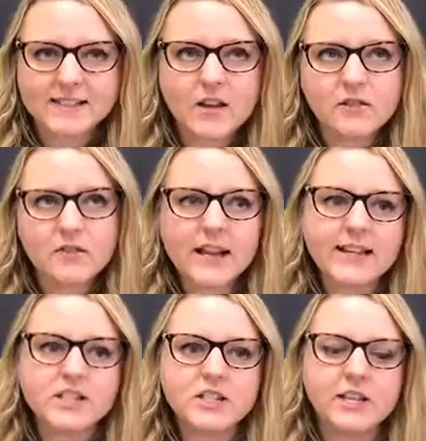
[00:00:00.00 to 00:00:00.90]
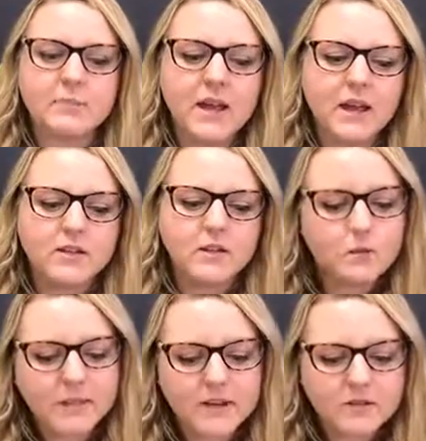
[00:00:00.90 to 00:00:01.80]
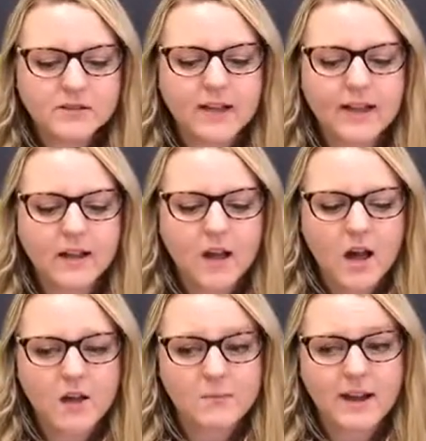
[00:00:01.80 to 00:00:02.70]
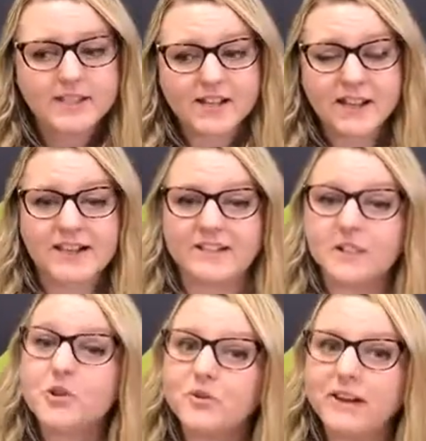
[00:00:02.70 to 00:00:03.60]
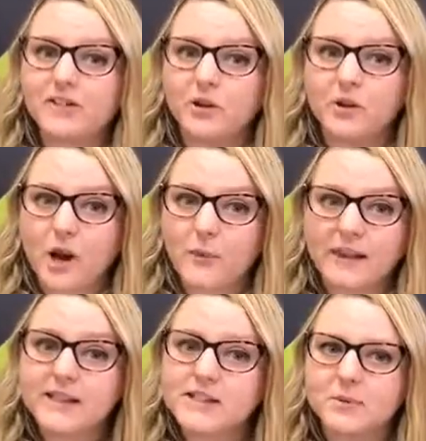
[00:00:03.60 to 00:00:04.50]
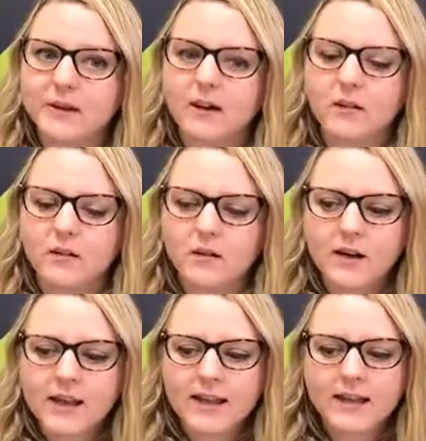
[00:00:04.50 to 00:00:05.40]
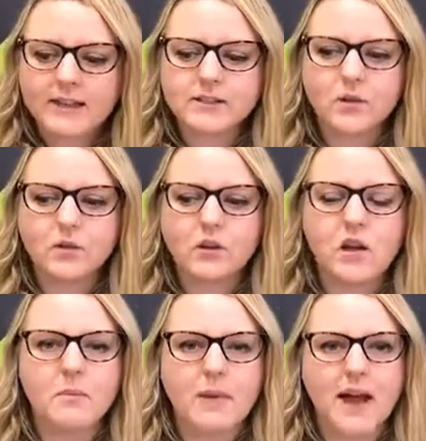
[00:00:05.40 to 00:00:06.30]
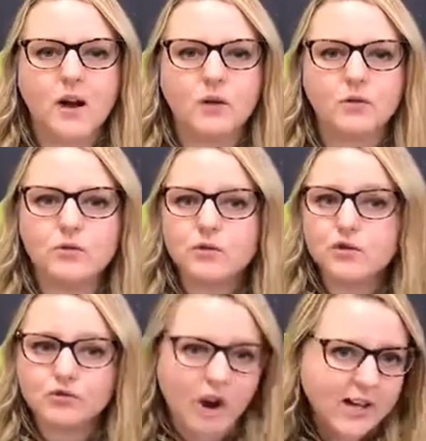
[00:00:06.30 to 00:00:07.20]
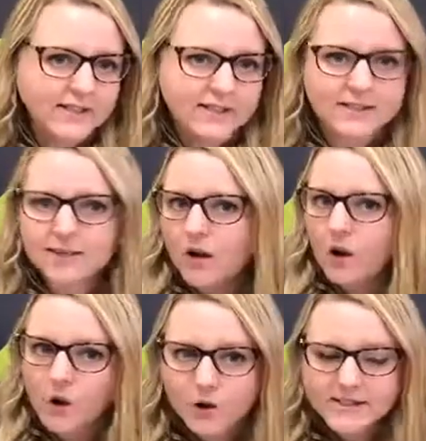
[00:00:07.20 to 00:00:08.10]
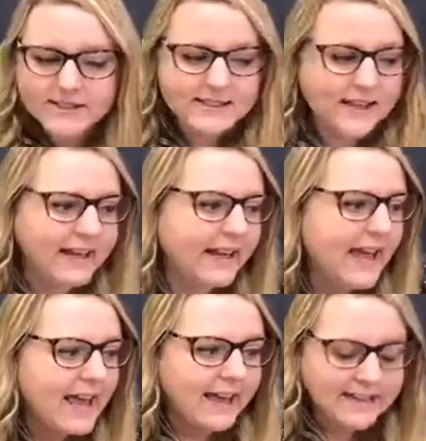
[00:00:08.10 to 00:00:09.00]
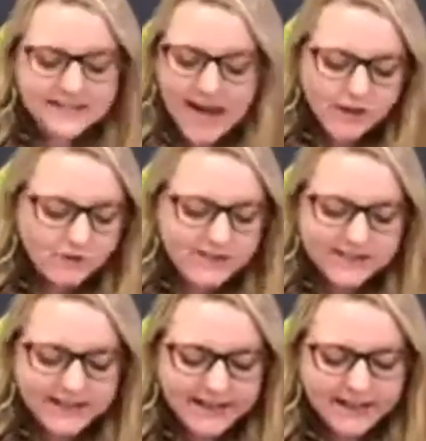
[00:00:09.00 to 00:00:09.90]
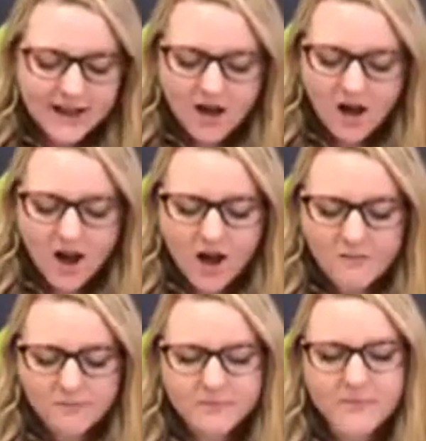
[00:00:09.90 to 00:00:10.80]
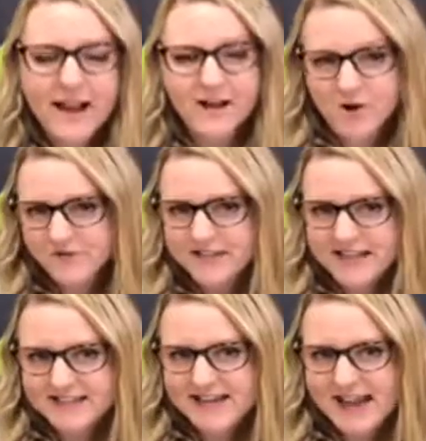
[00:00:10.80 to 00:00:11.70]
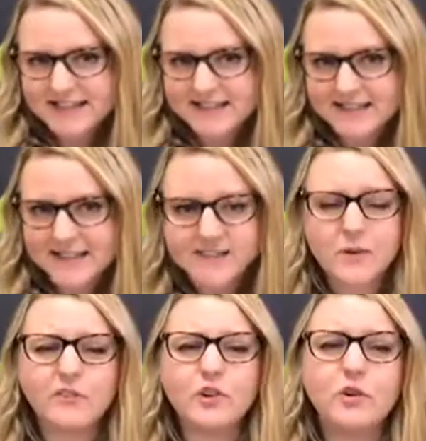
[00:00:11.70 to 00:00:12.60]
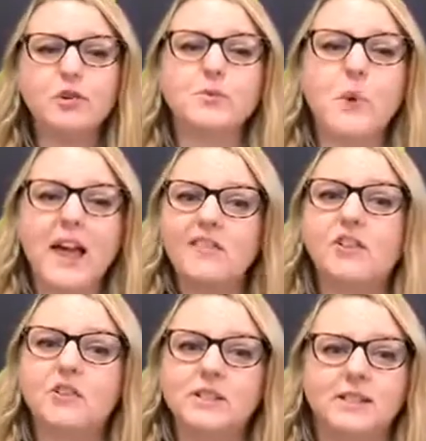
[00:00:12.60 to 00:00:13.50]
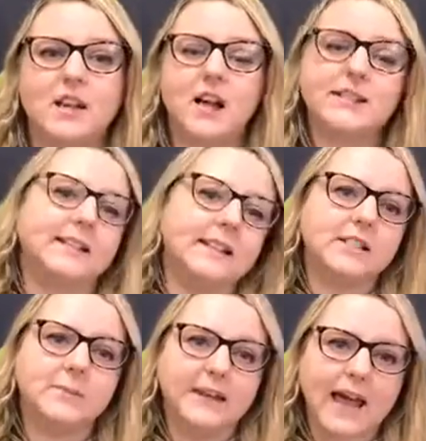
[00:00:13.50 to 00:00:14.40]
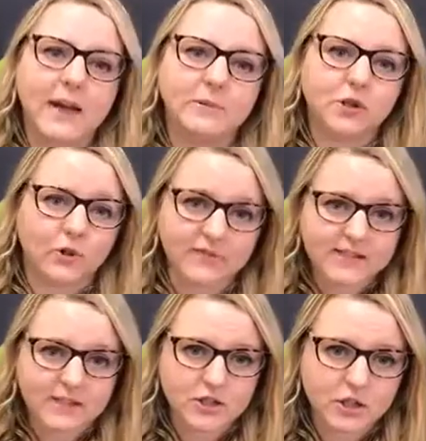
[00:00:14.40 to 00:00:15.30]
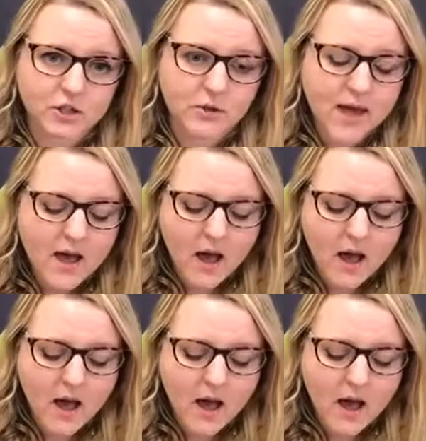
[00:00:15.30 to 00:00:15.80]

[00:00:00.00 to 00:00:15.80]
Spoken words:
So the relationship that you're building, and certainly in the career that you're going into in law, is all about trust, honesty, integrity, and confidentiality. So of course, whatever you discuss needs to be kept confidential.